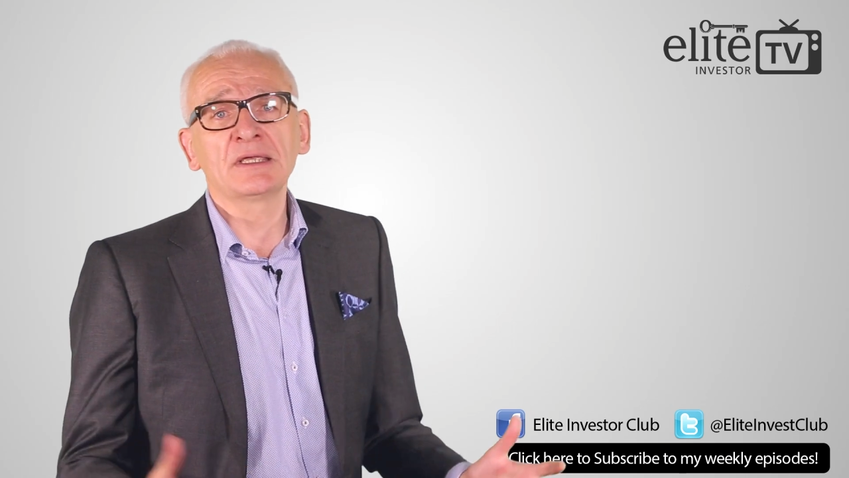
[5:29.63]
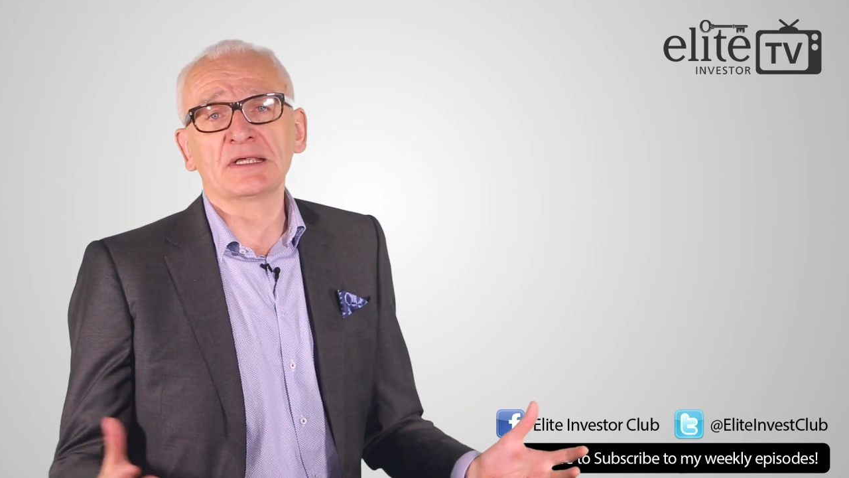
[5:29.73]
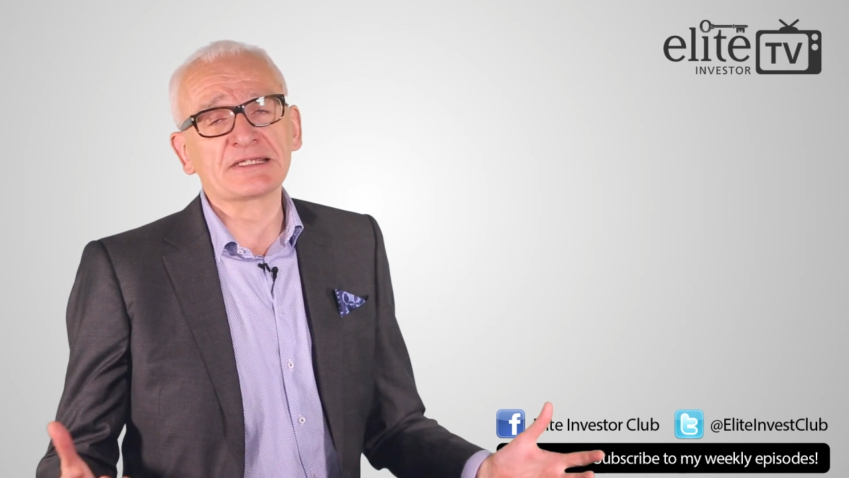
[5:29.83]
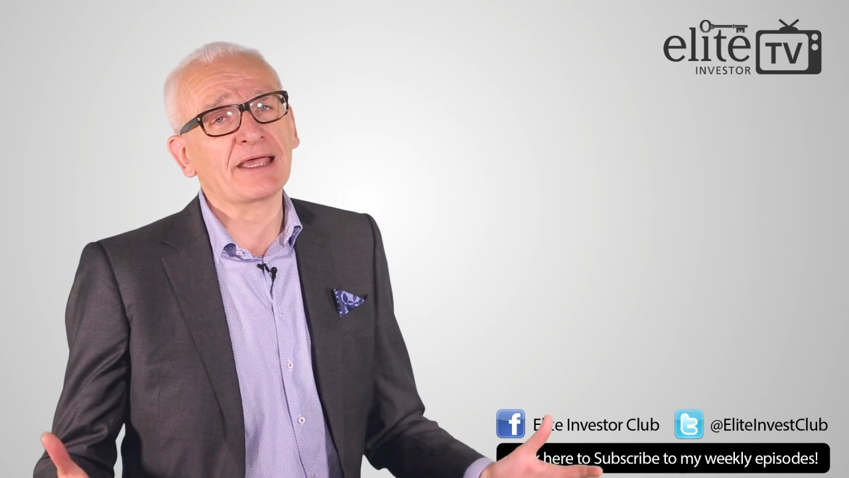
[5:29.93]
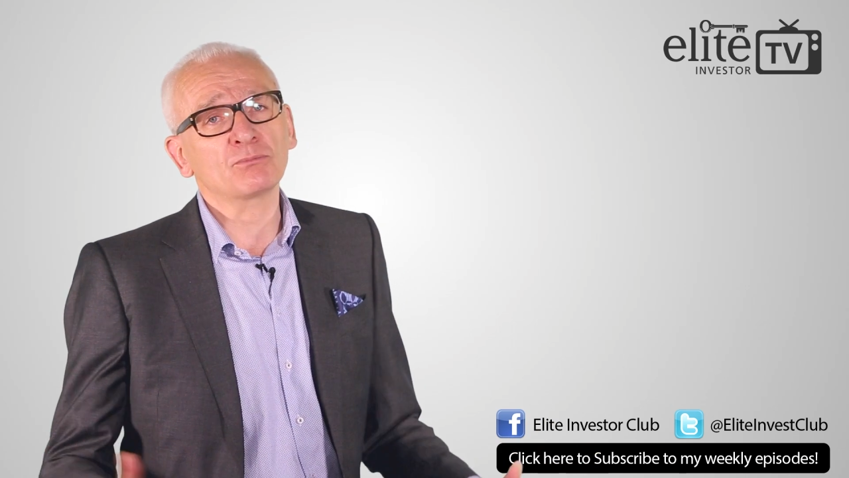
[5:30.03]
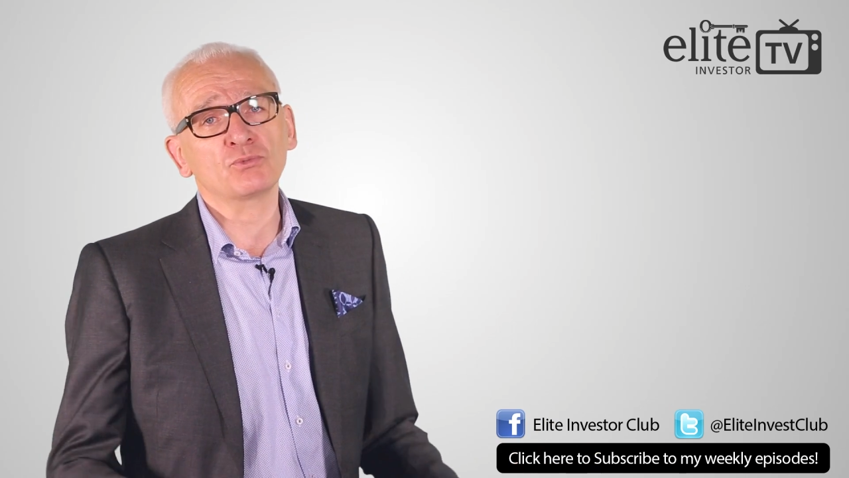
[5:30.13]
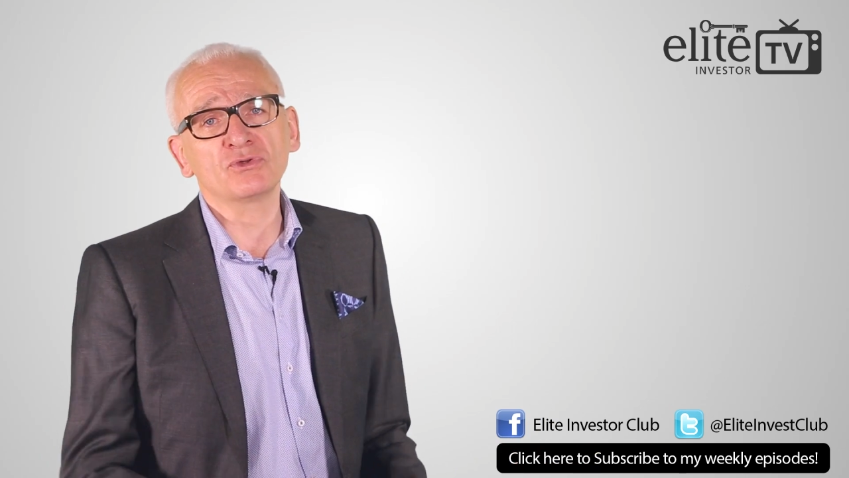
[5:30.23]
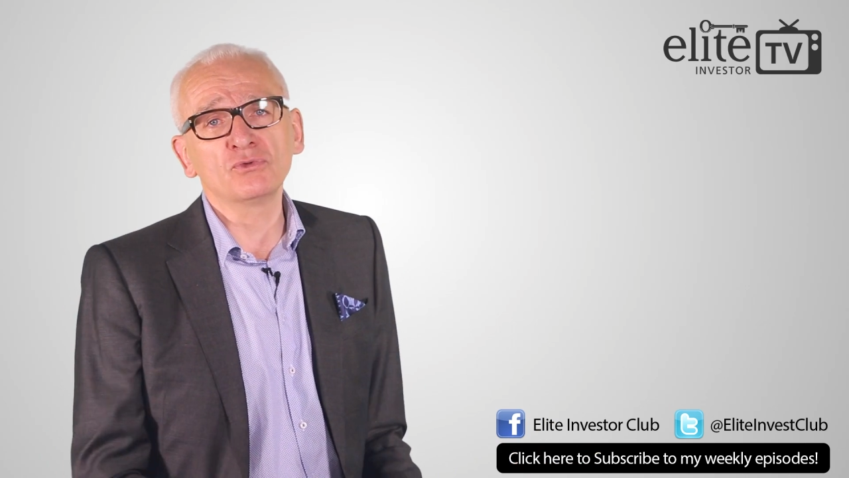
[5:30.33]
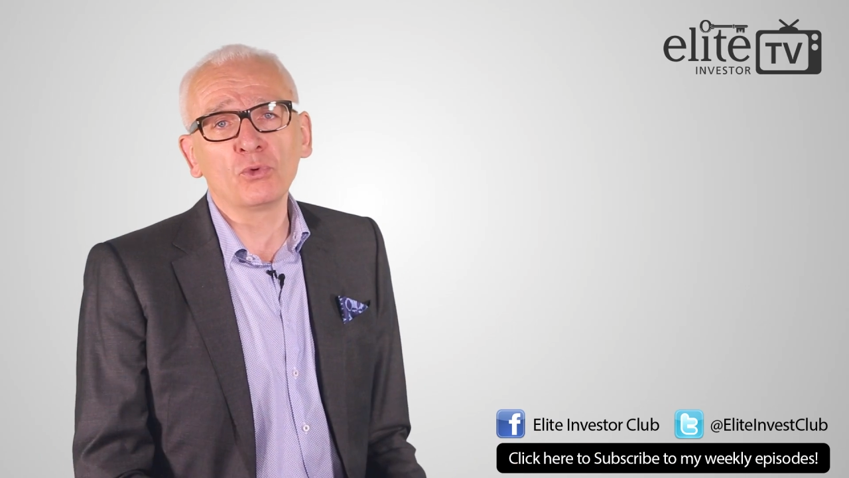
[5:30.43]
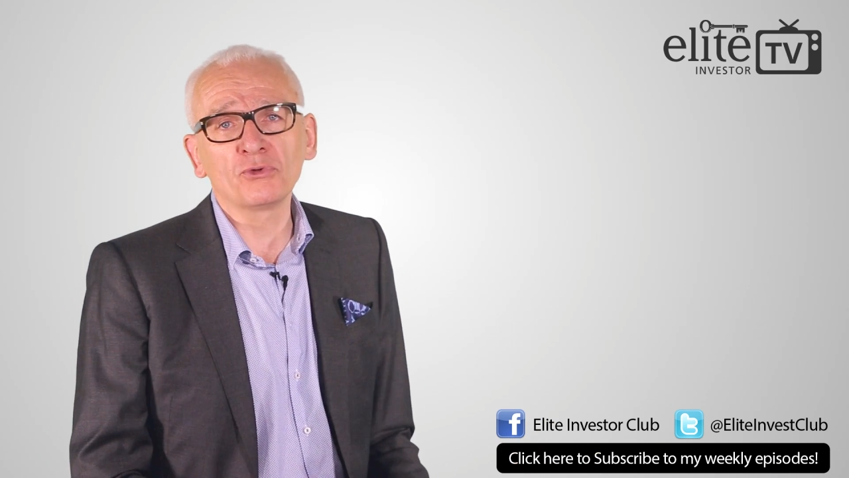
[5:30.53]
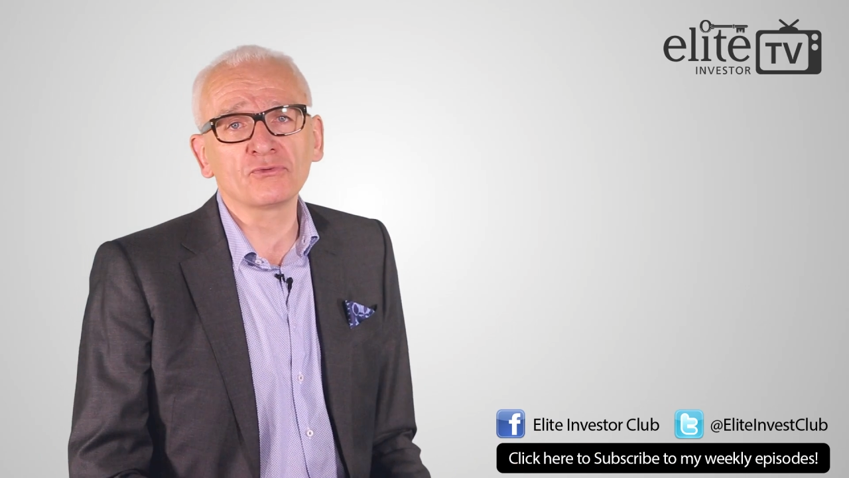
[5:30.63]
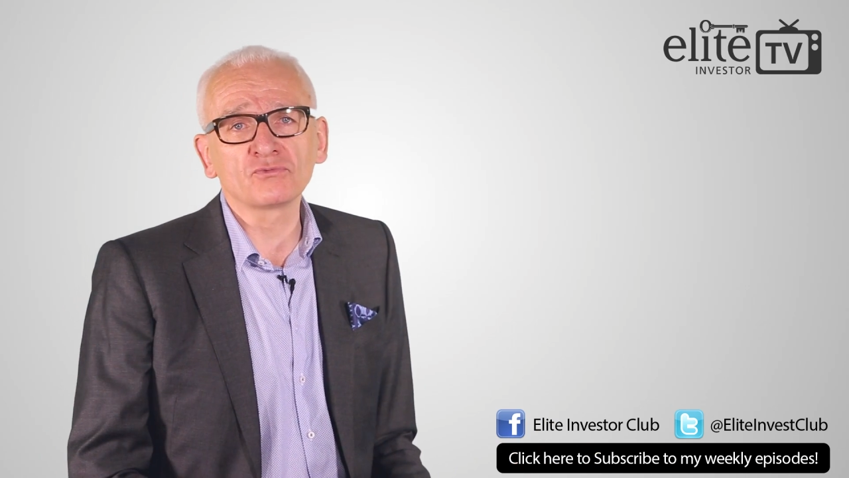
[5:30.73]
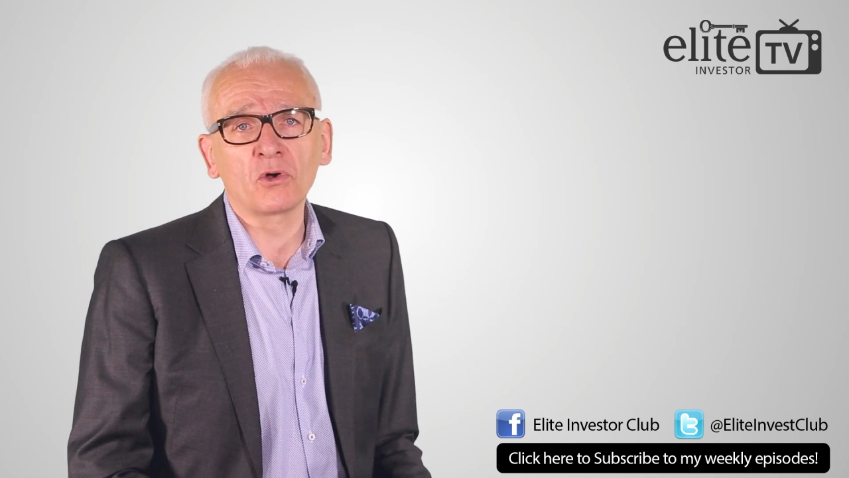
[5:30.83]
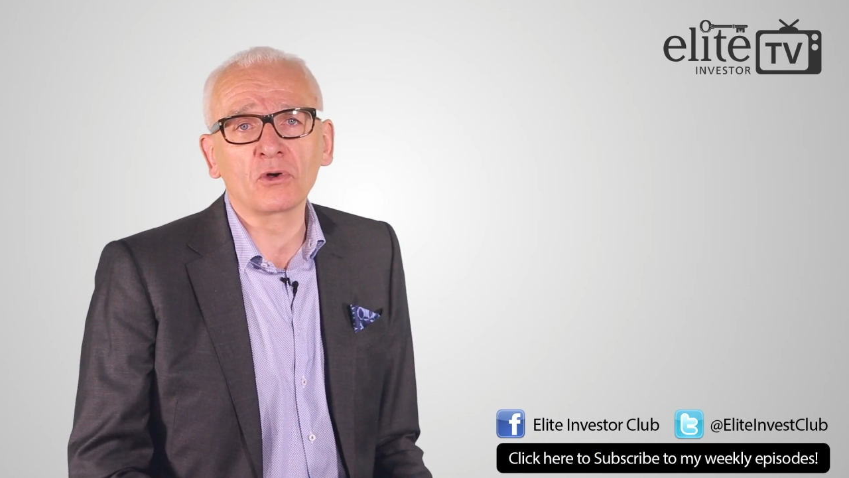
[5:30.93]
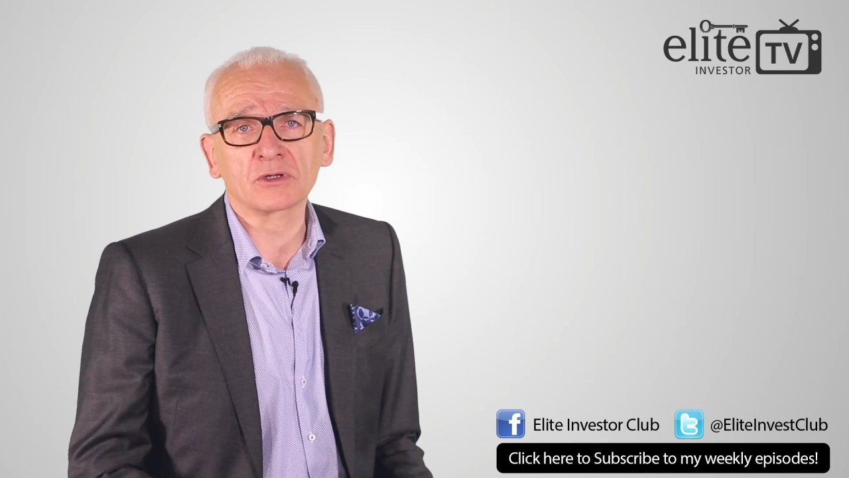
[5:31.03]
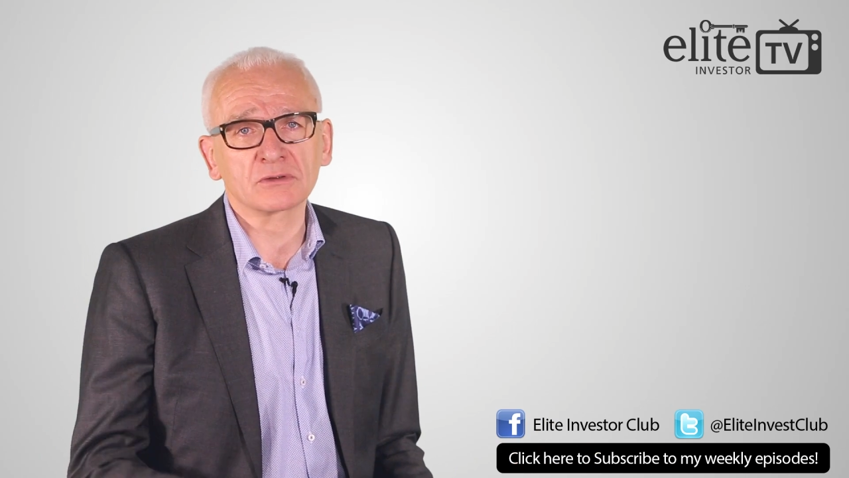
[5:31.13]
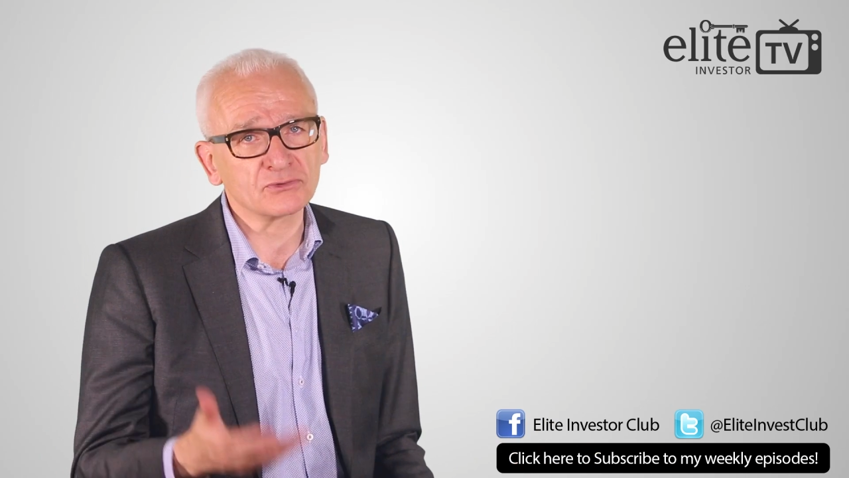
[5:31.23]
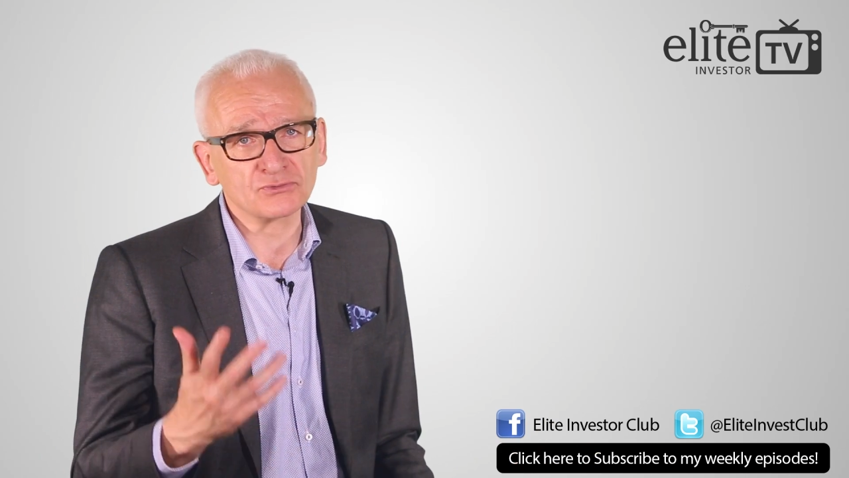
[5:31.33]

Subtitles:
as happened with Northern Rock,